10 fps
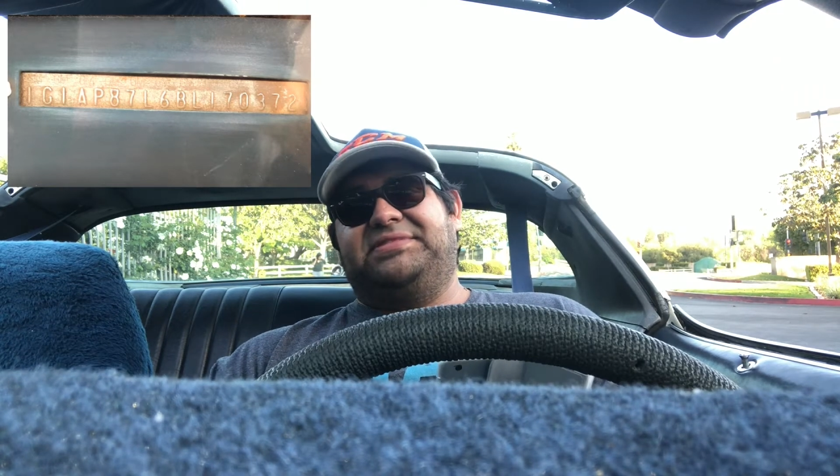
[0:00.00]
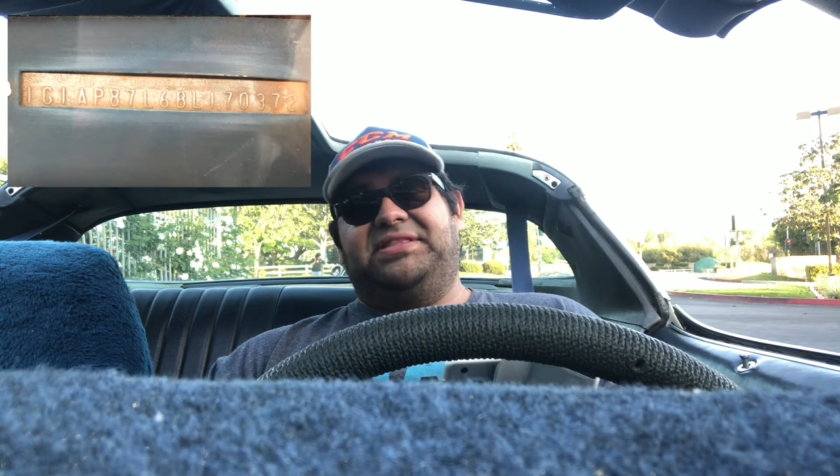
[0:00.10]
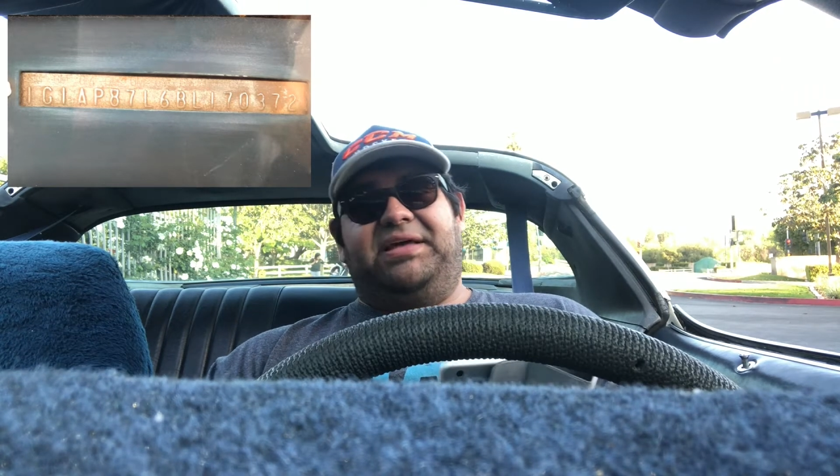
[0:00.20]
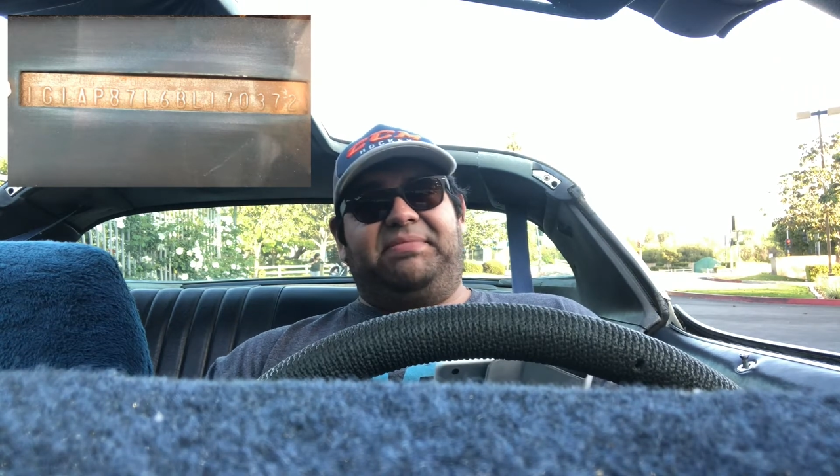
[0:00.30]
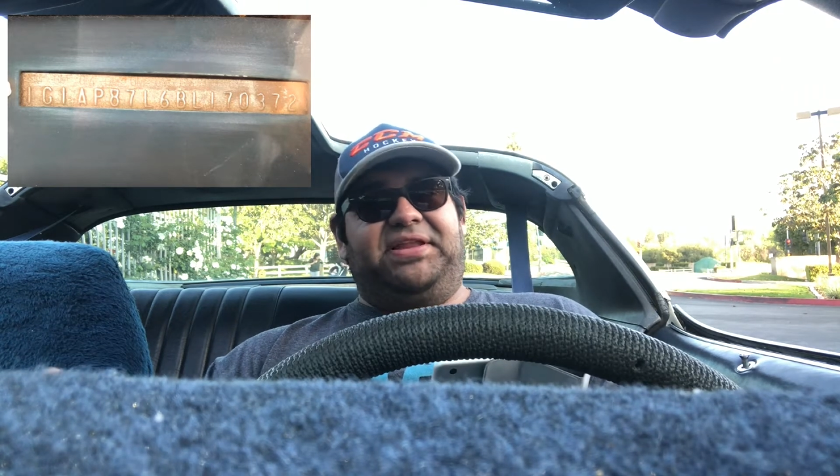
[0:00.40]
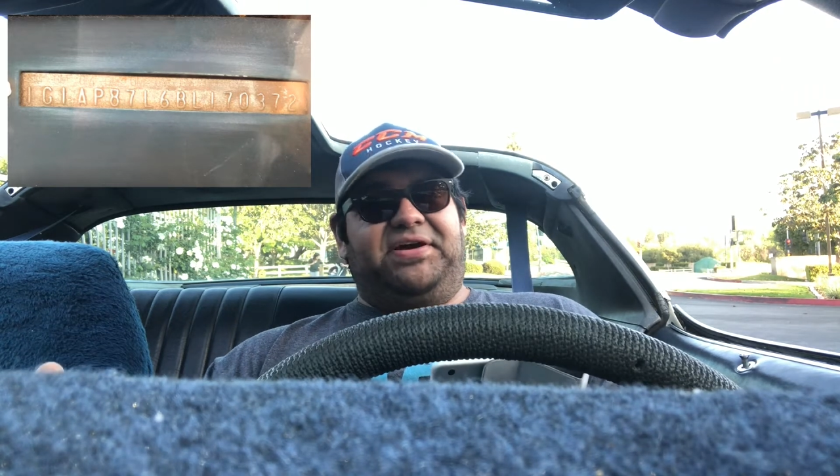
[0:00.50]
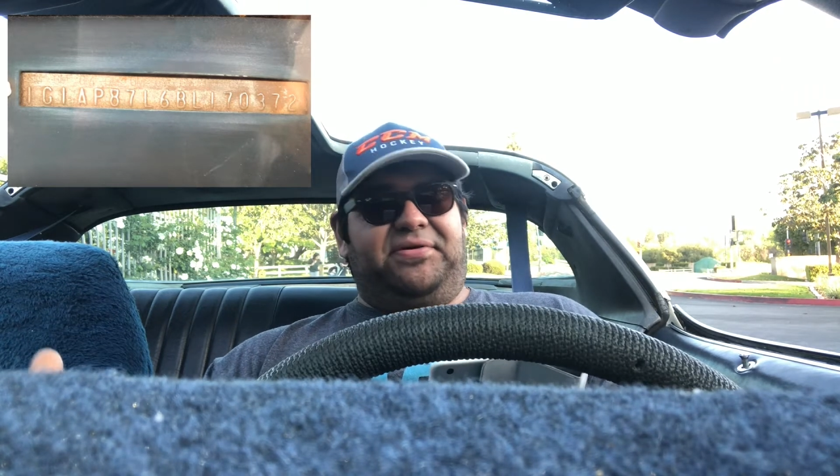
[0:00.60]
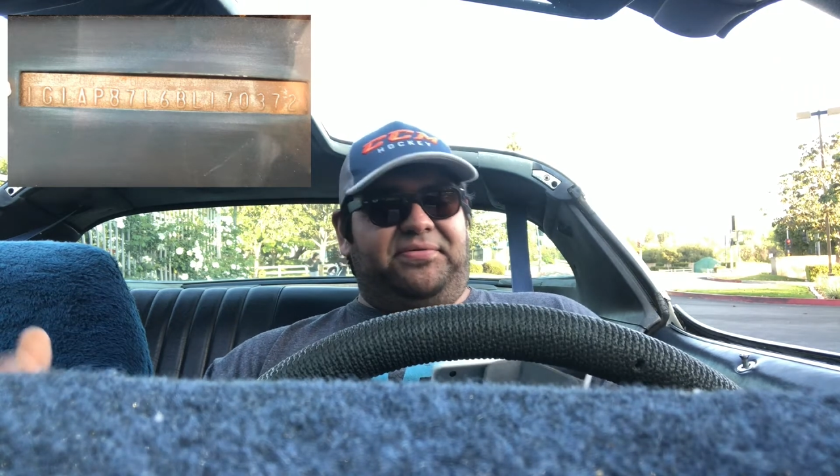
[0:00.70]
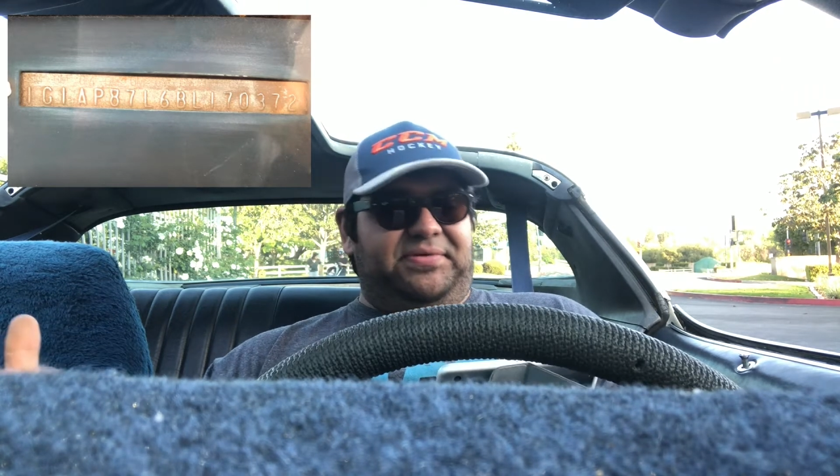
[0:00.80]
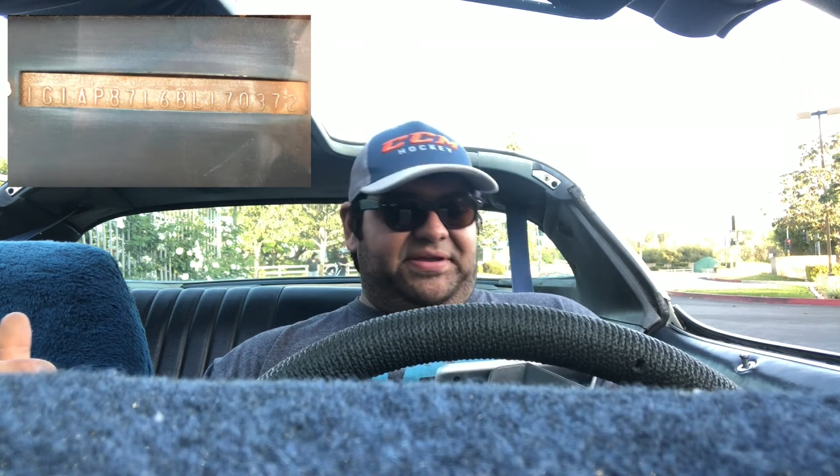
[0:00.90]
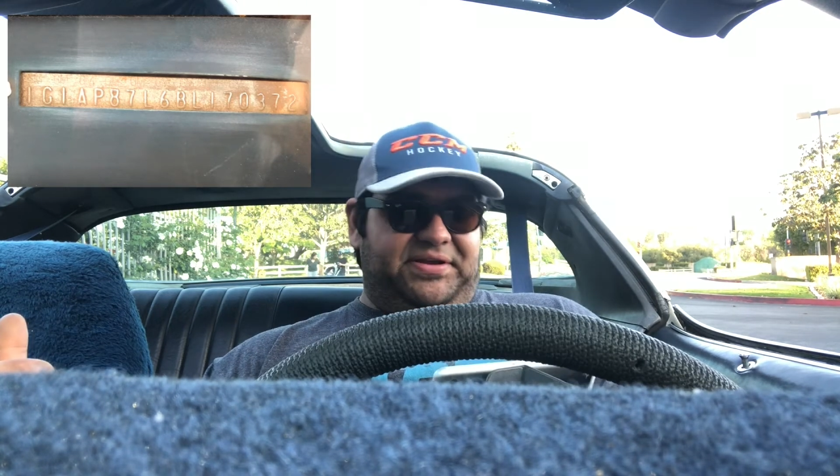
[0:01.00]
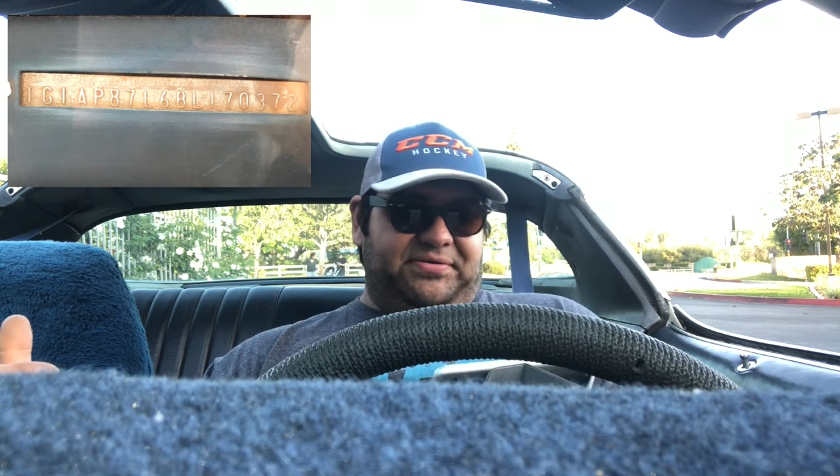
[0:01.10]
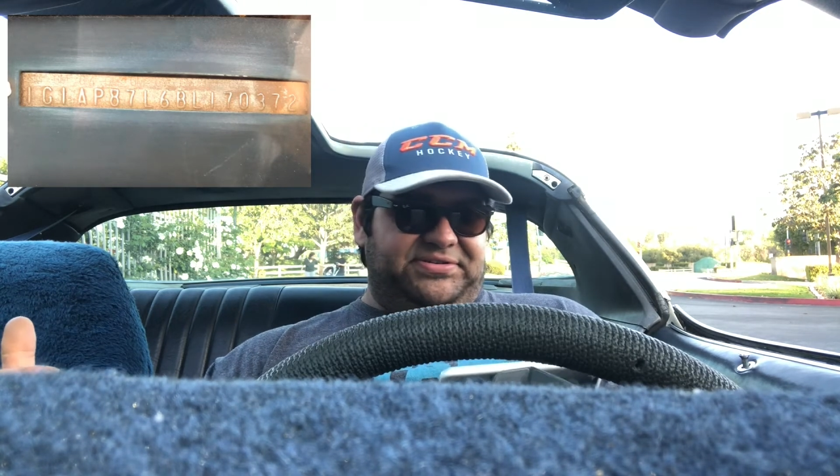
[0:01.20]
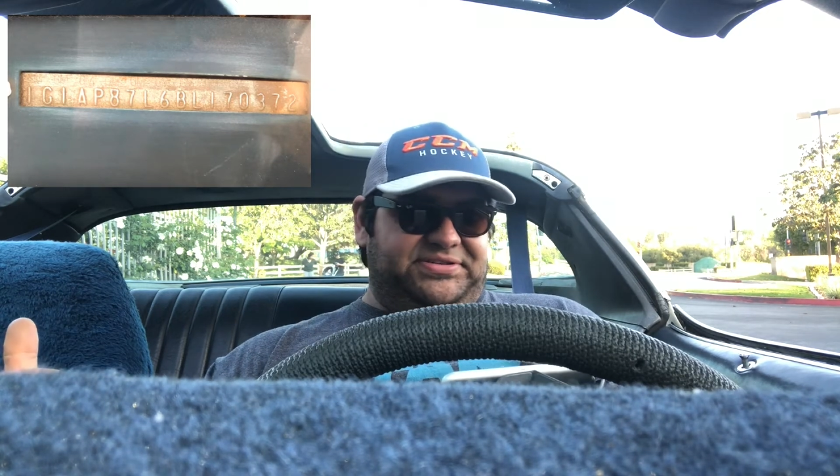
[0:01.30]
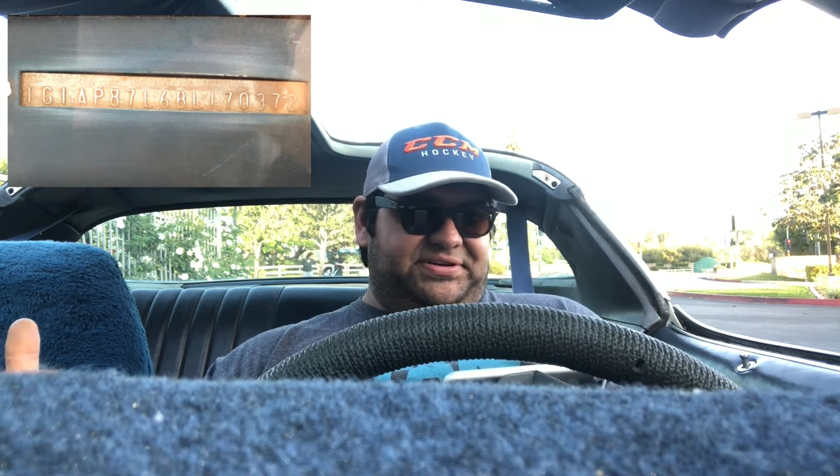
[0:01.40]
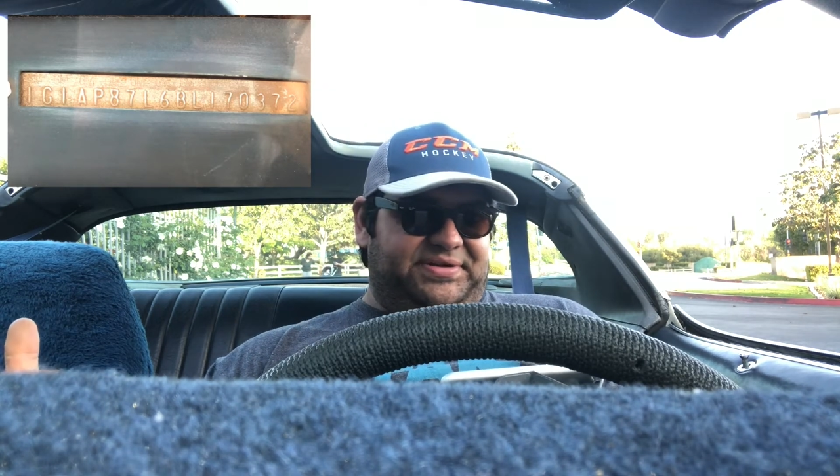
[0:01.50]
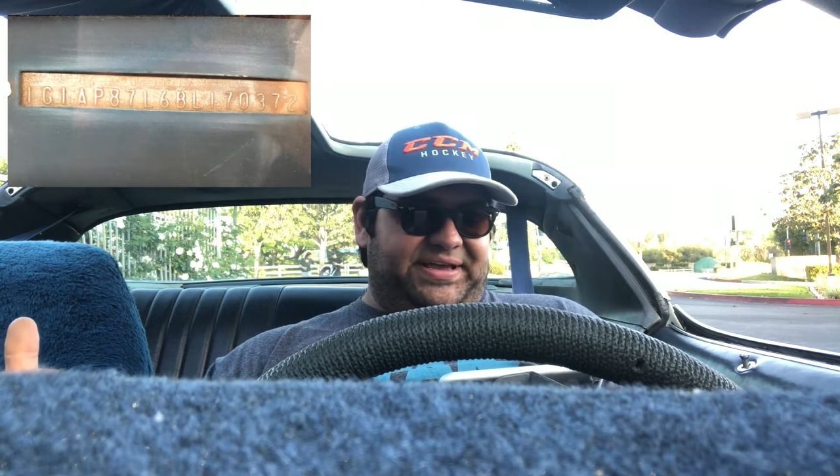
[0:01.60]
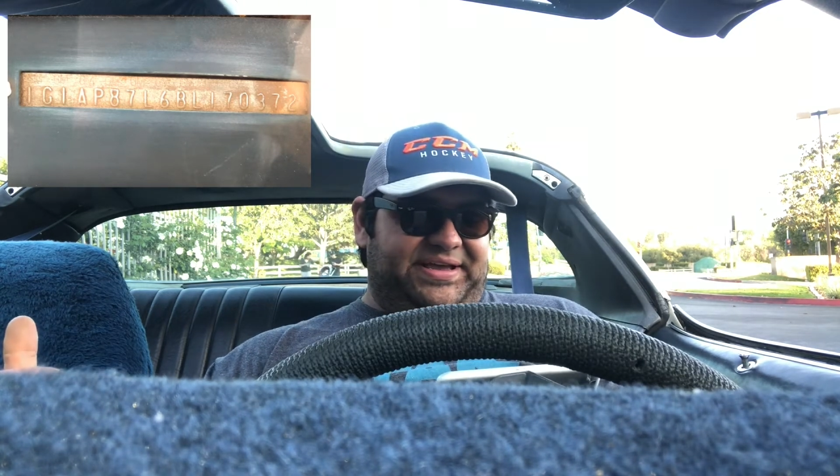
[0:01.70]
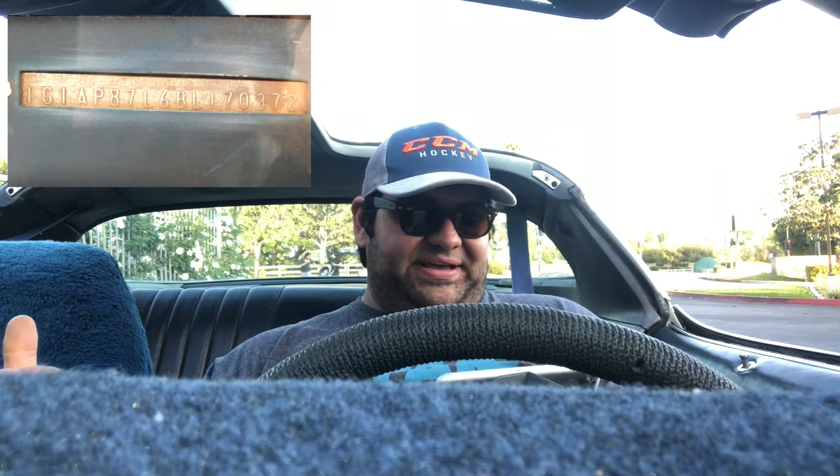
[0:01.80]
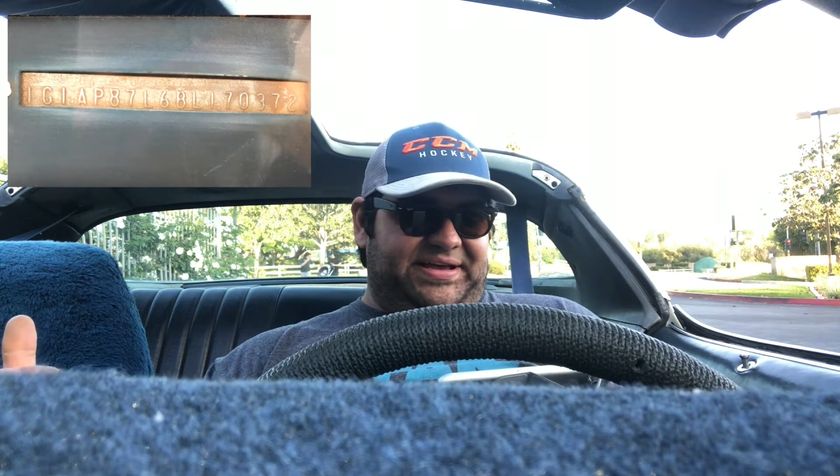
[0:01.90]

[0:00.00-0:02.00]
let me know. We can always do it.